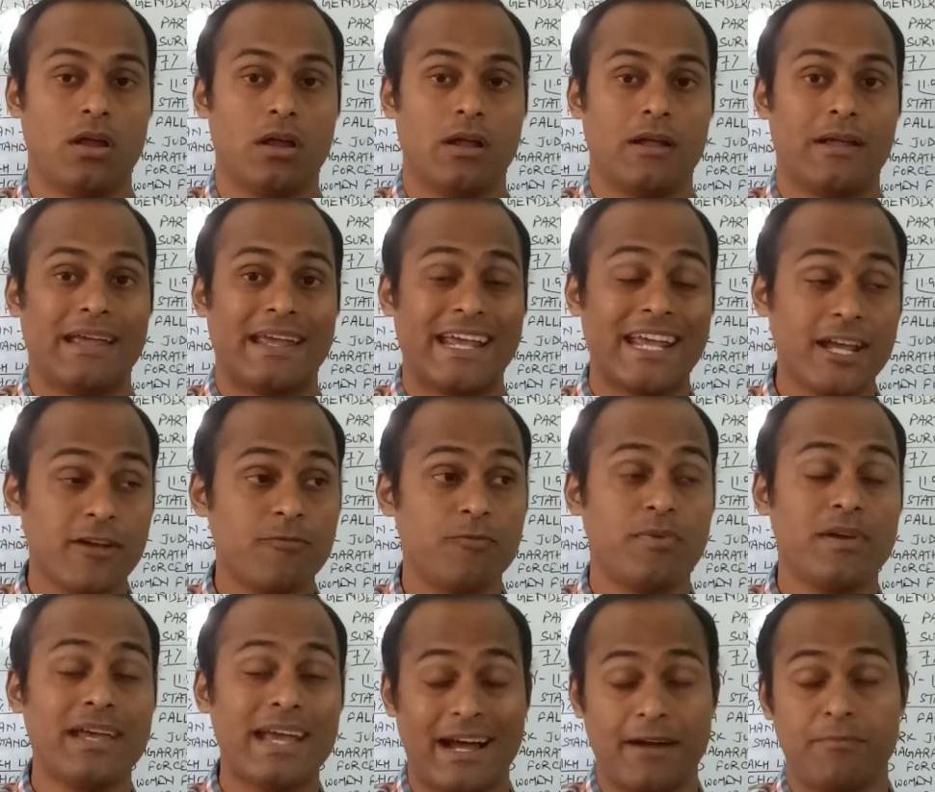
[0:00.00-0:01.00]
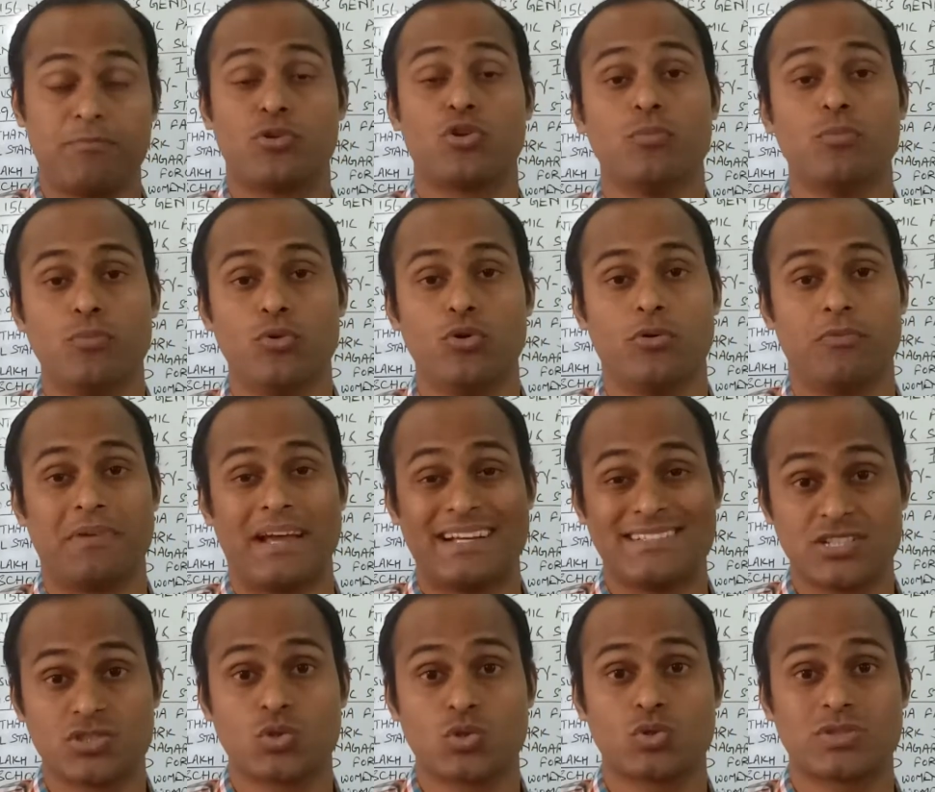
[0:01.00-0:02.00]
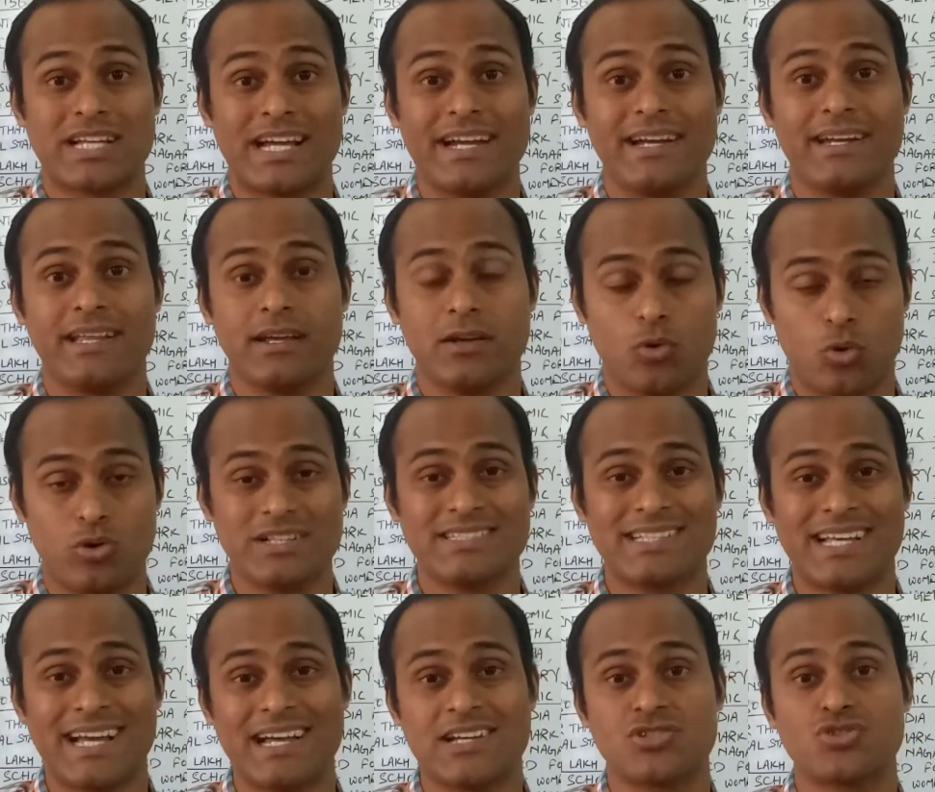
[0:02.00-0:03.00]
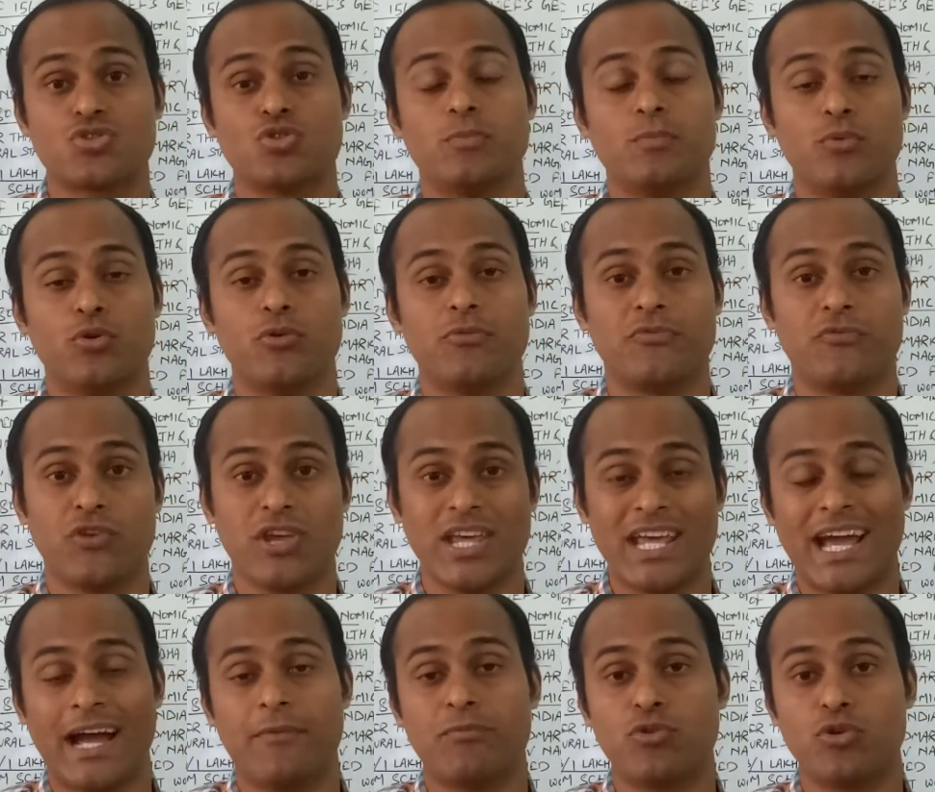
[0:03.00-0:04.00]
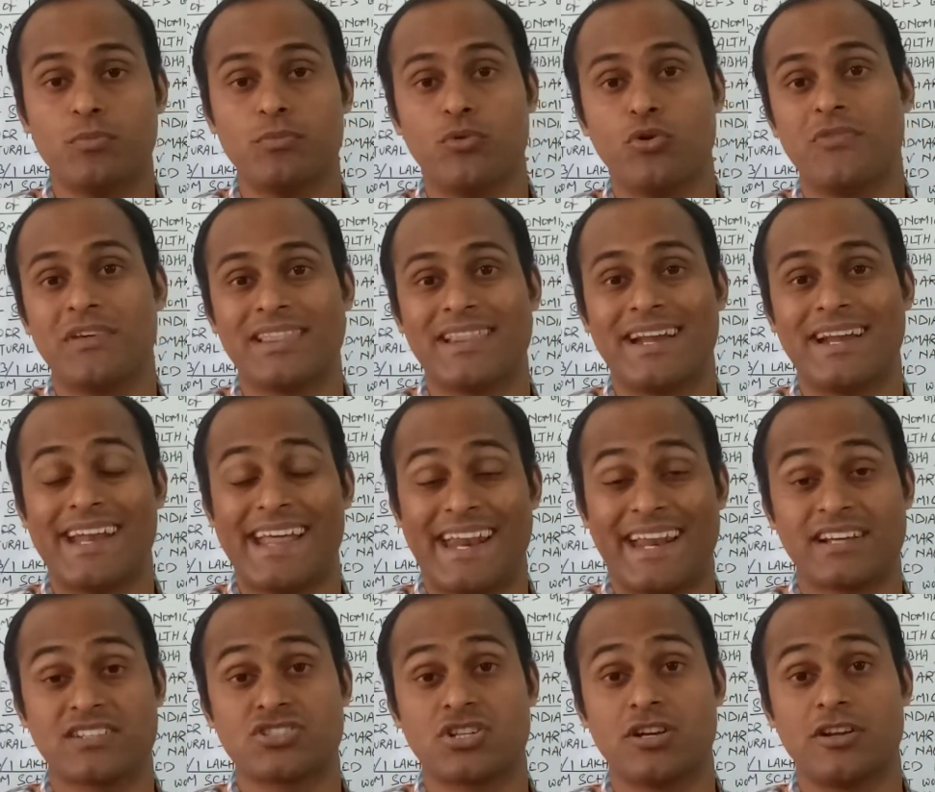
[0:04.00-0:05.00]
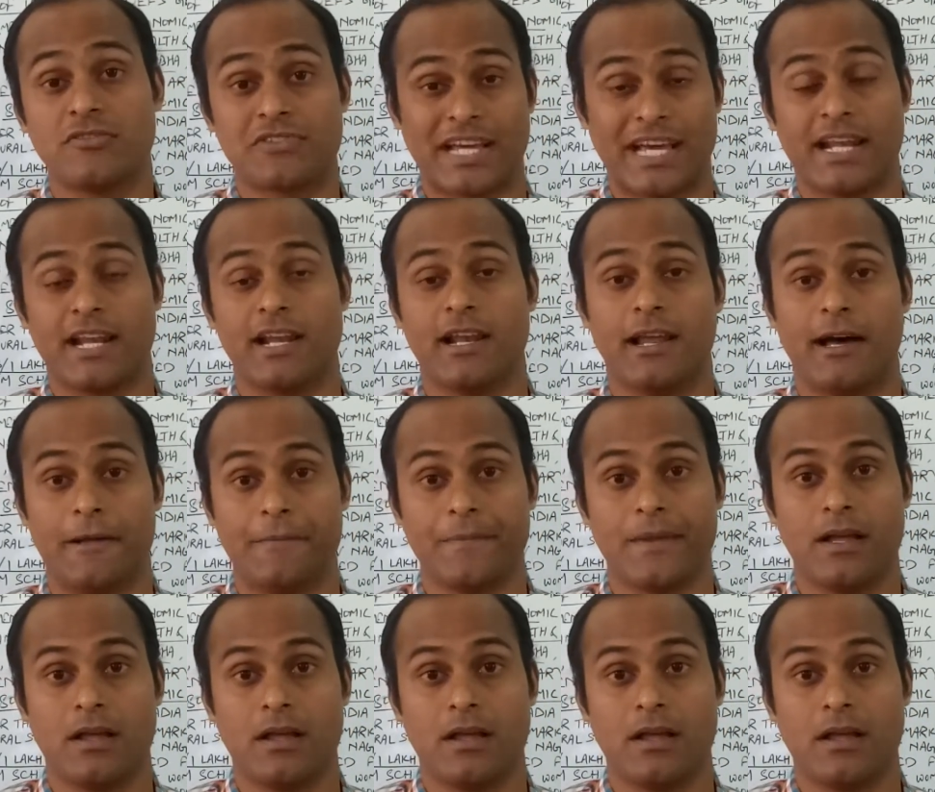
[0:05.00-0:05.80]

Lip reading: If we have to move as a society, Odisha has to move, we have to move in the direction of Kerala.